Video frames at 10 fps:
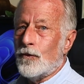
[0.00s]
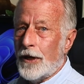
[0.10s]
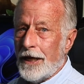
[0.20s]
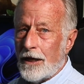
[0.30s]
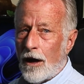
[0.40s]

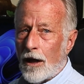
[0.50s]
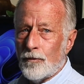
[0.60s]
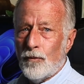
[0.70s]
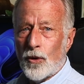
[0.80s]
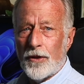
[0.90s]

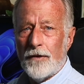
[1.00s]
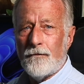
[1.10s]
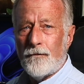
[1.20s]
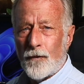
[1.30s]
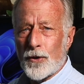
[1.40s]
recalled more than
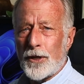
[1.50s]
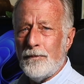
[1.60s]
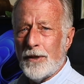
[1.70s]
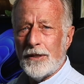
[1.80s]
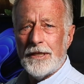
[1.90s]
40
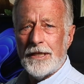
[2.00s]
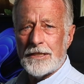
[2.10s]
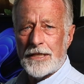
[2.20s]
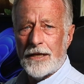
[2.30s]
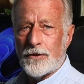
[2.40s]
million
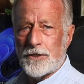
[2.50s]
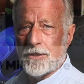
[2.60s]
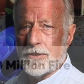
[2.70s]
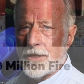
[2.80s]
extinguishers